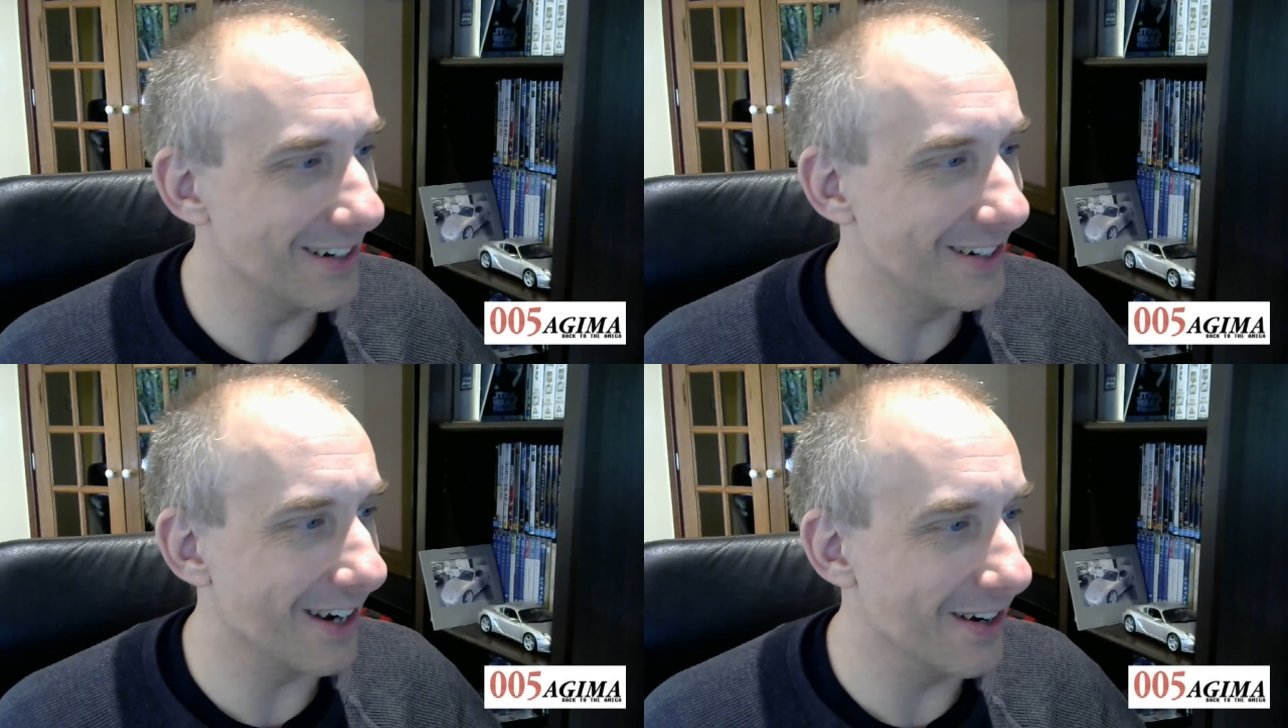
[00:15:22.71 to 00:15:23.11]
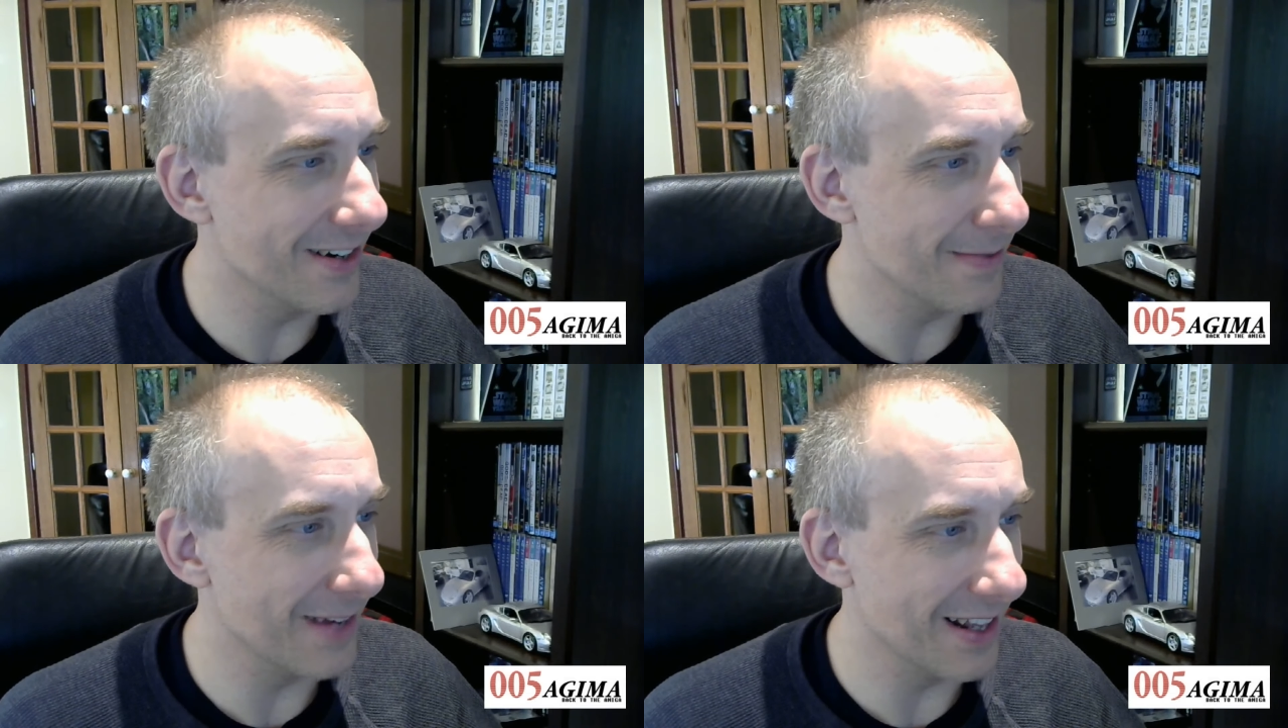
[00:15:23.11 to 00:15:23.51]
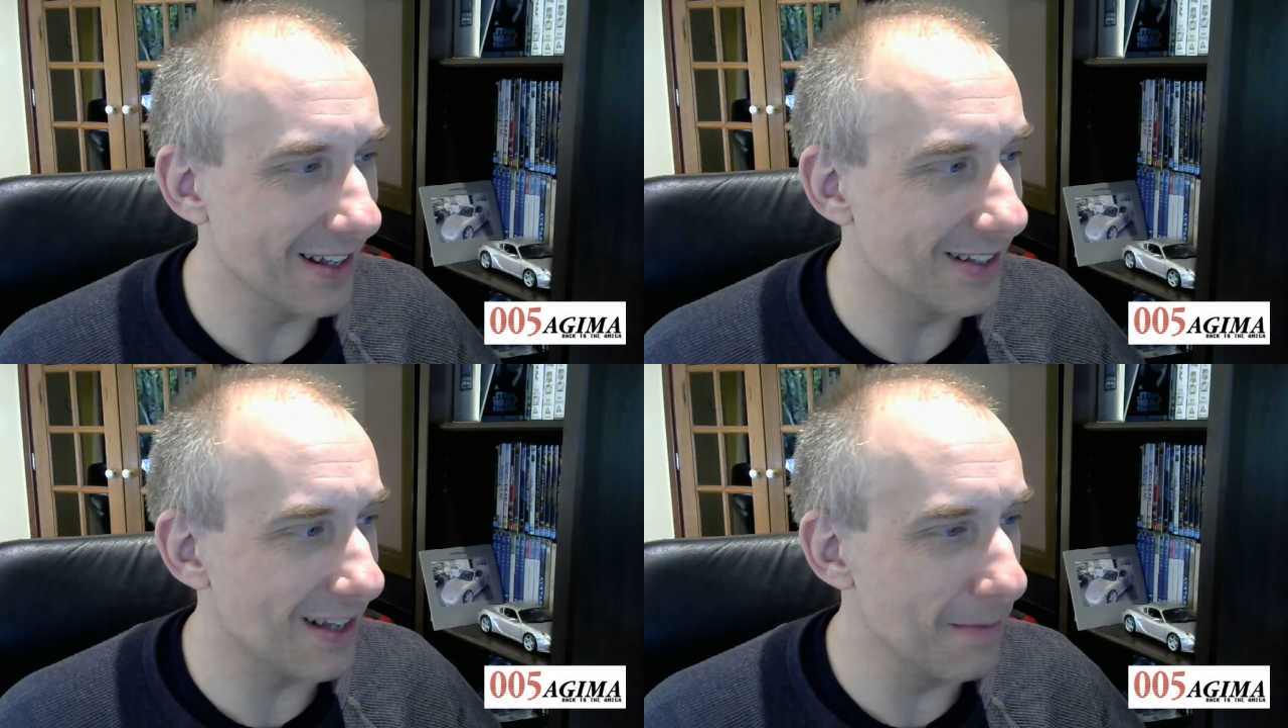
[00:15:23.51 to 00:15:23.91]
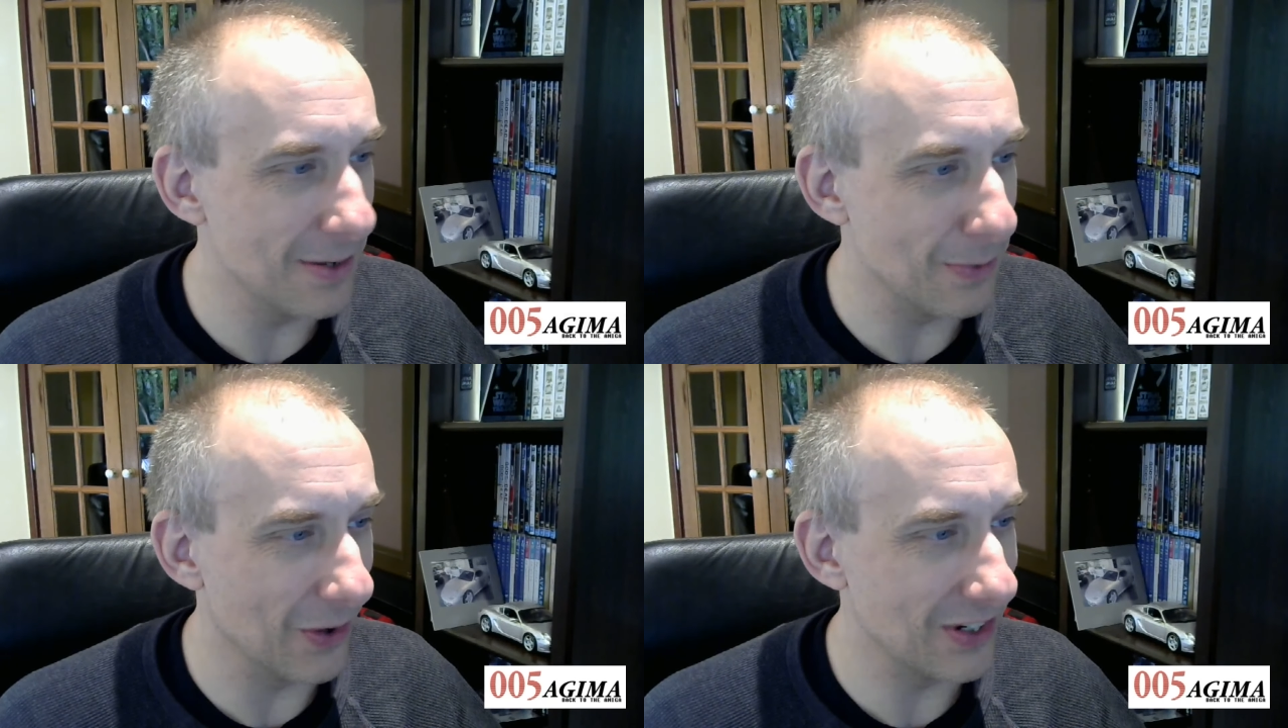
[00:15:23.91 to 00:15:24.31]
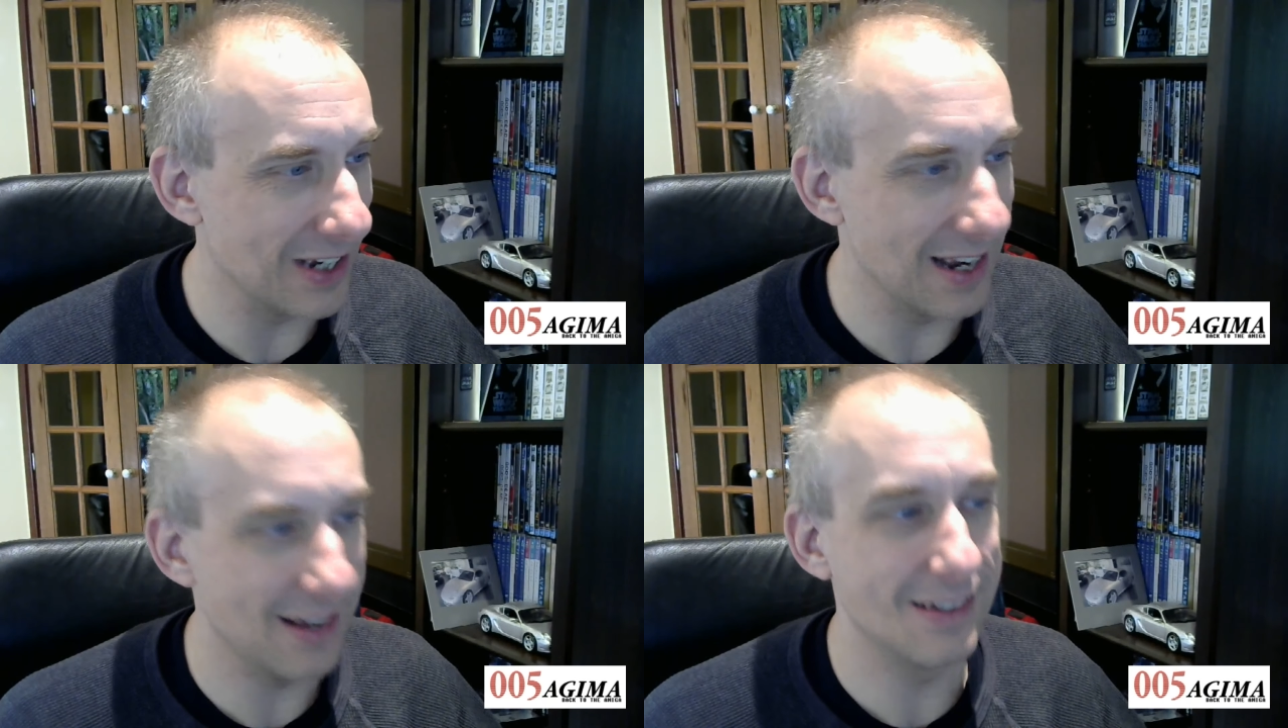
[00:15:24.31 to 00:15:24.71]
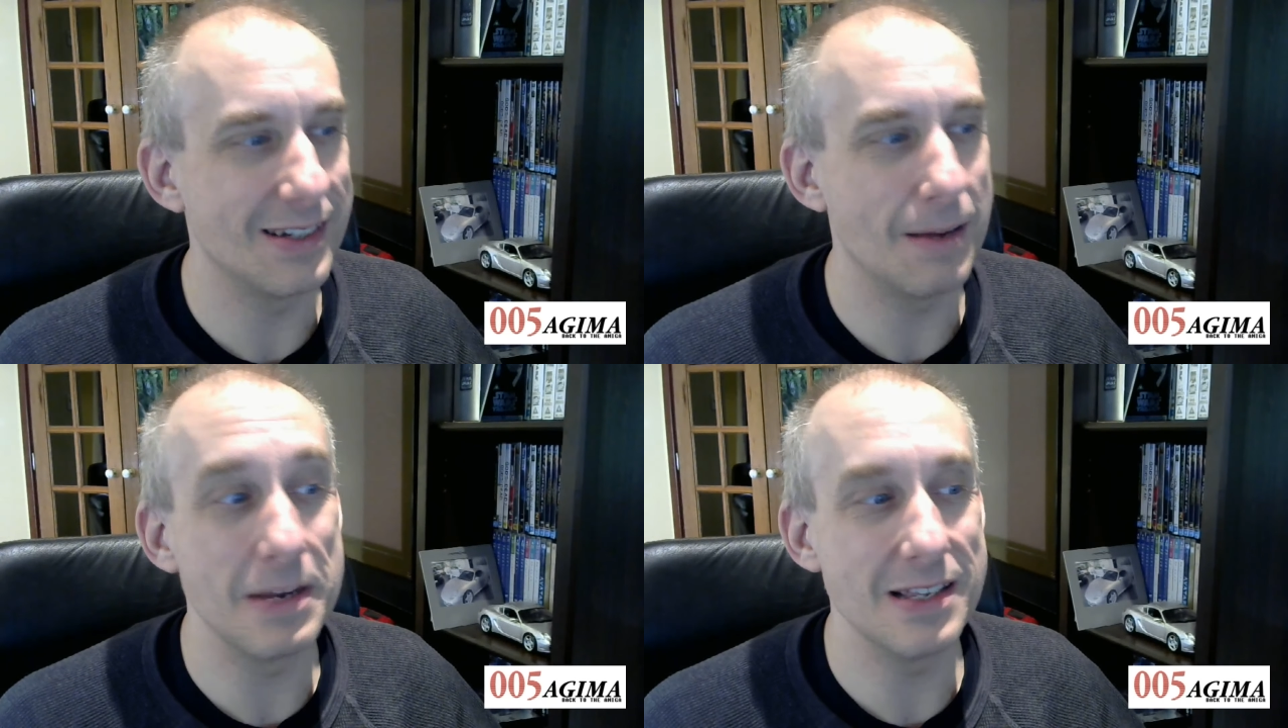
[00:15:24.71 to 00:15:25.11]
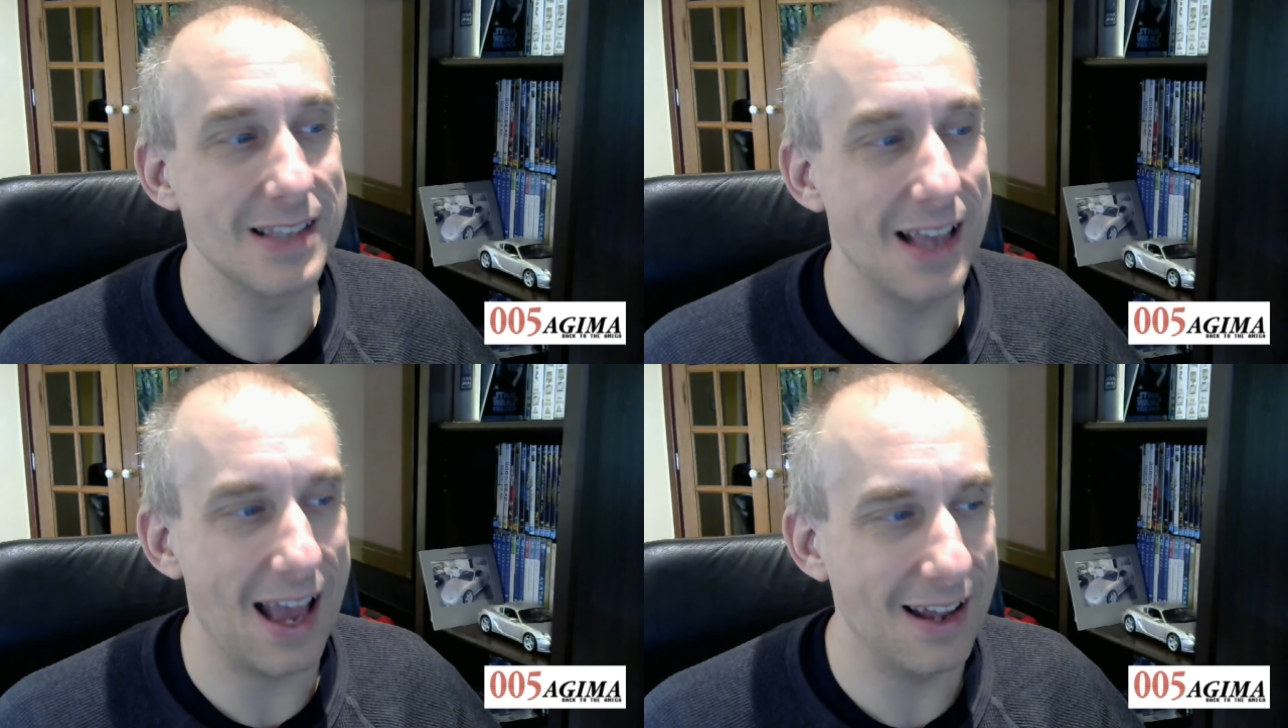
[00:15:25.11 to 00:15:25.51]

shows me that somebody's watched it, somebody's